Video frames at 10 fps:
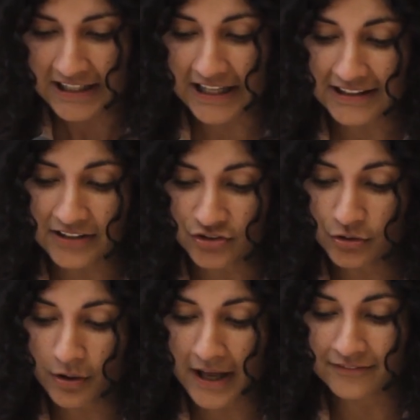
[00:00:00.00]
yet they do
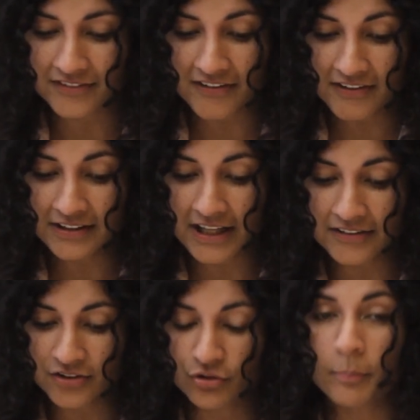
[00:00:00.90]
not have
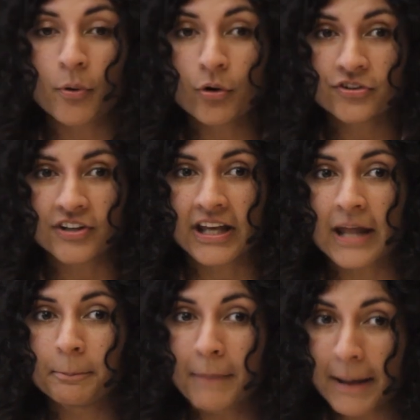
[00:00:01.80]
designated reporting
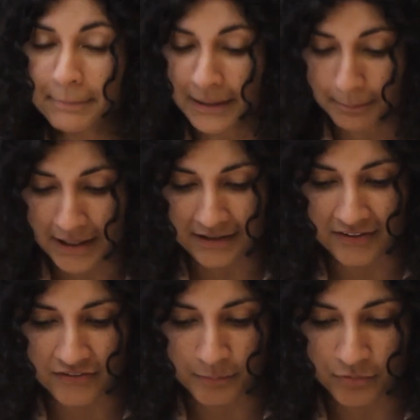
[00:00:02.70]
and mapping
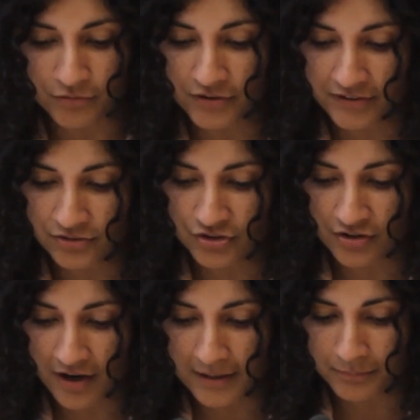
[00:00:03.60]
mechanisms for such
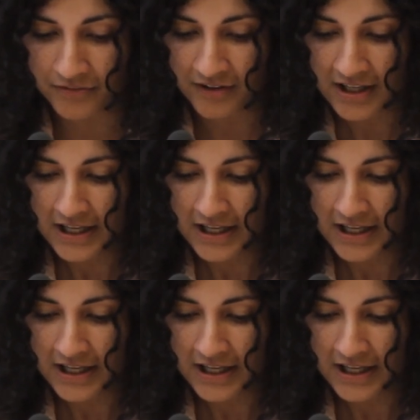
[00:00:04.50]
crimes,